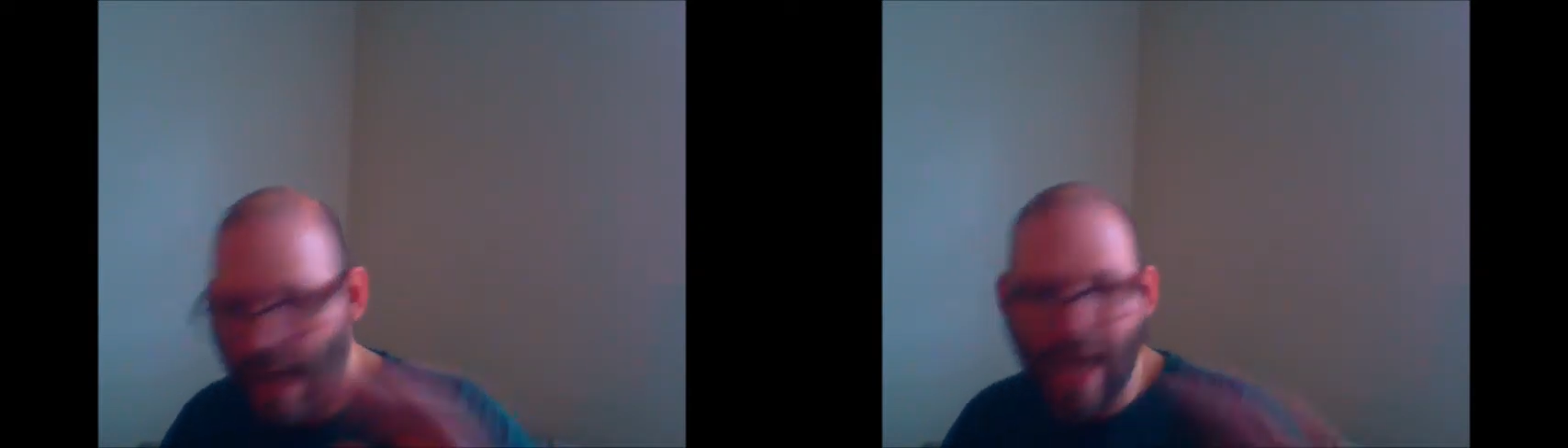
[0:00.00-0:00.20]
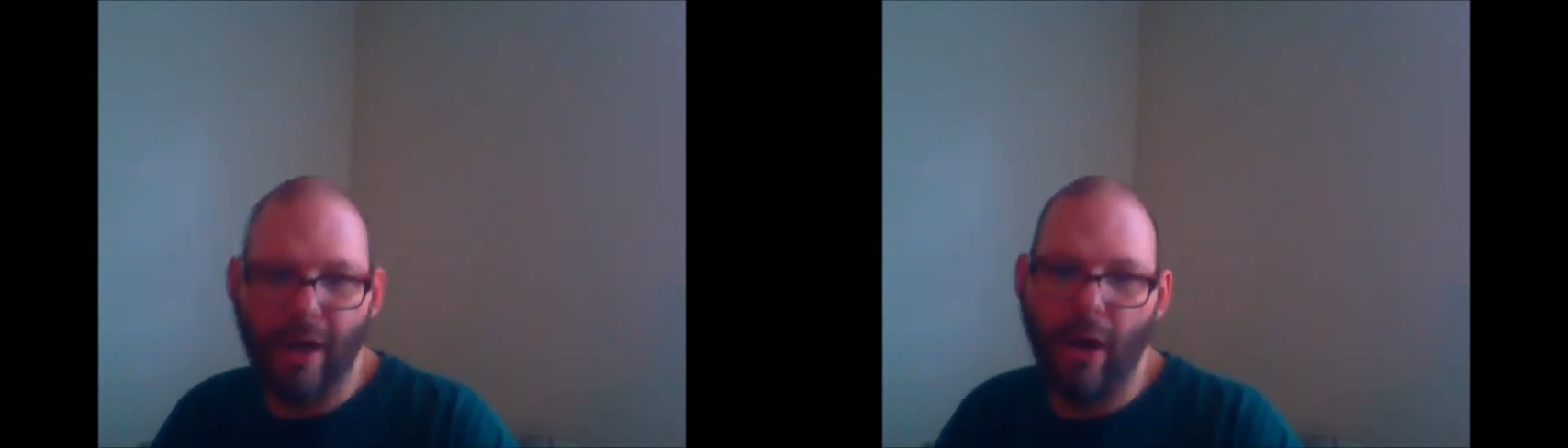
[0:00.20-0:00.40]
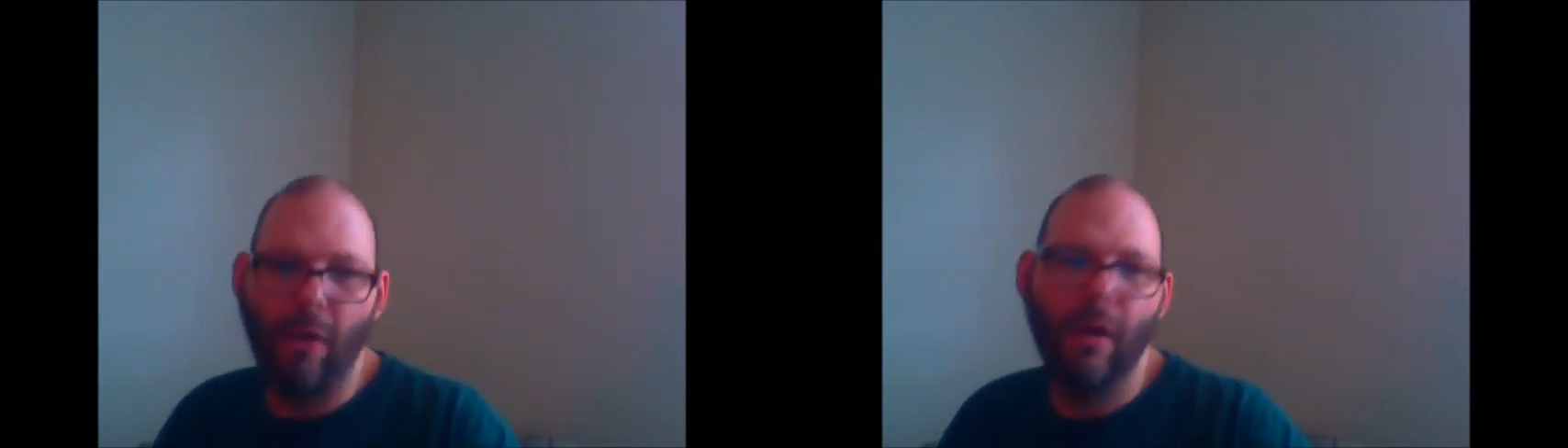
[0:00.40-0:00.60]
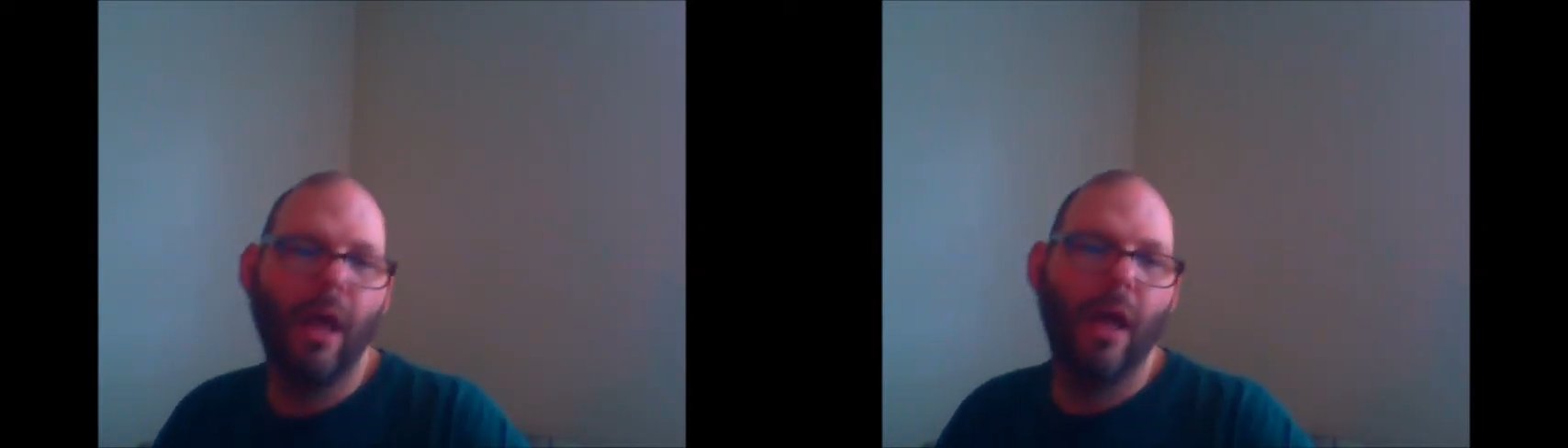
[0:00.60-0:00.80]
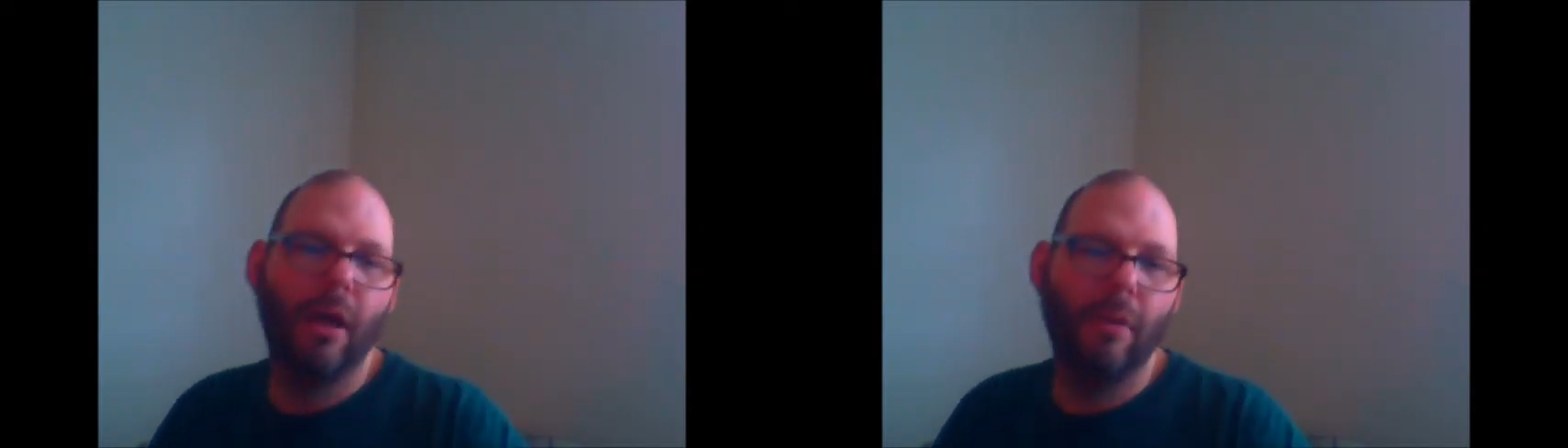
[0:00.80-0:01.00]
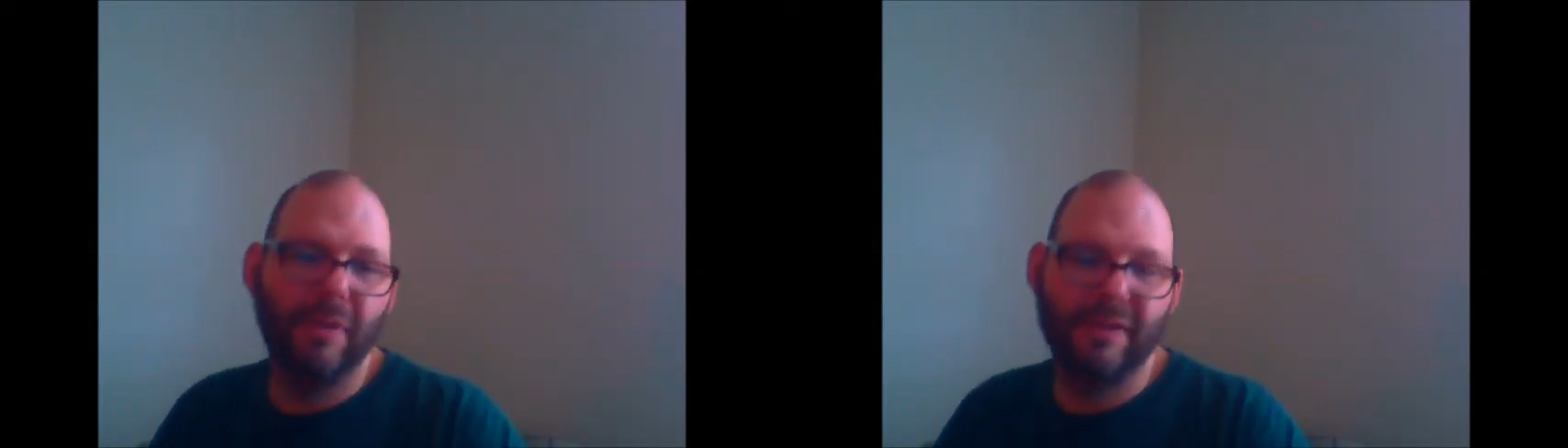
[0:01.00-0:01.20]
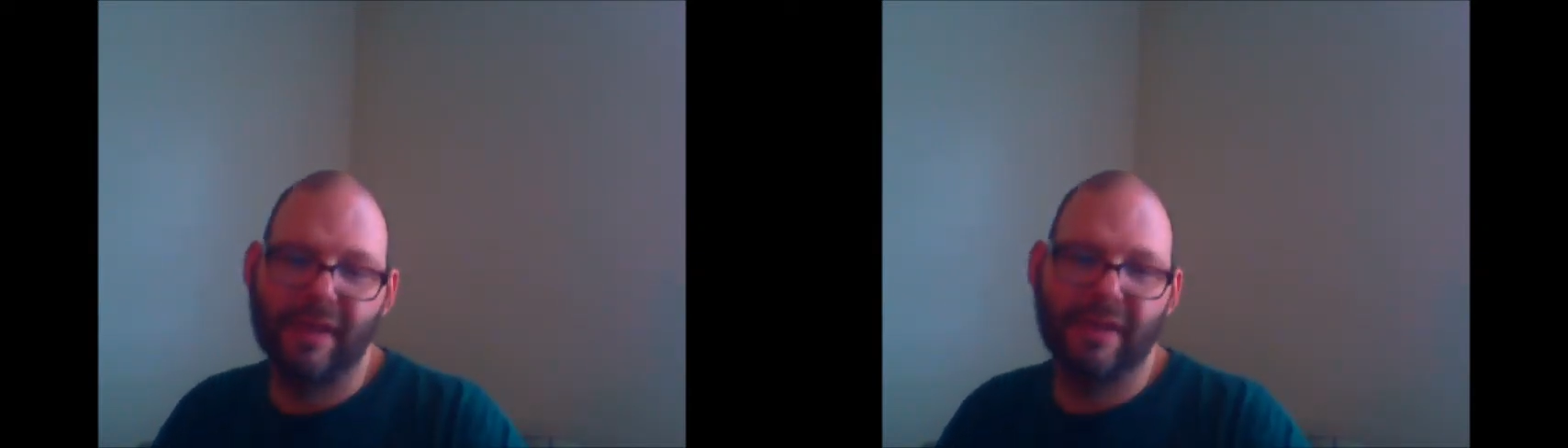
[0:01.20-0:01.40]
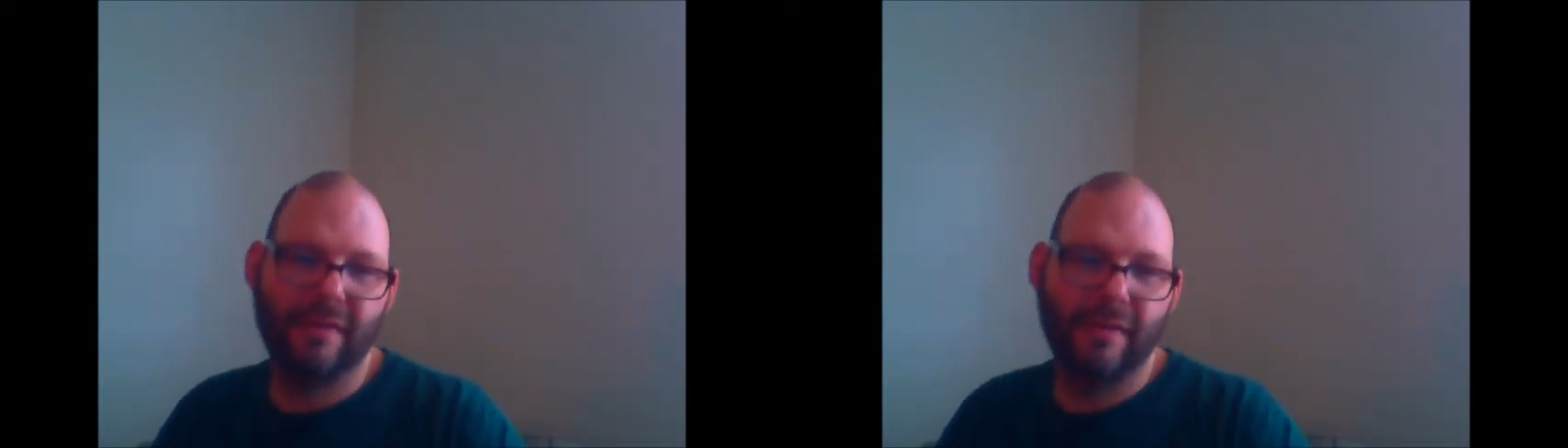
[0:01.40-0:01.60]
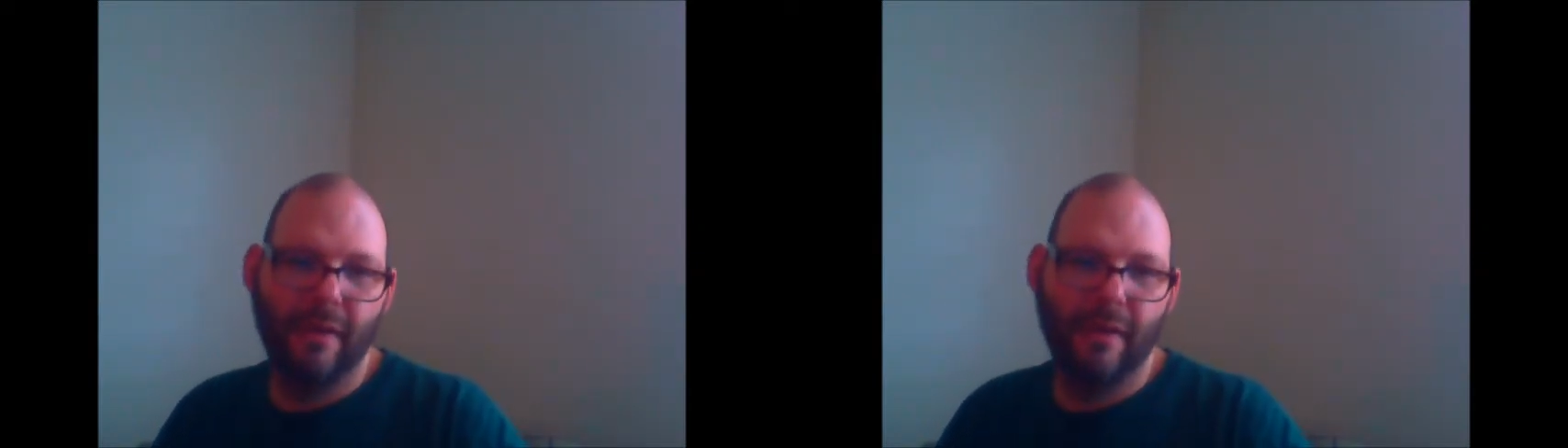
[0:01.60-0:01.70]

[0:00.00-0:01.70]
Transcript: I know. But just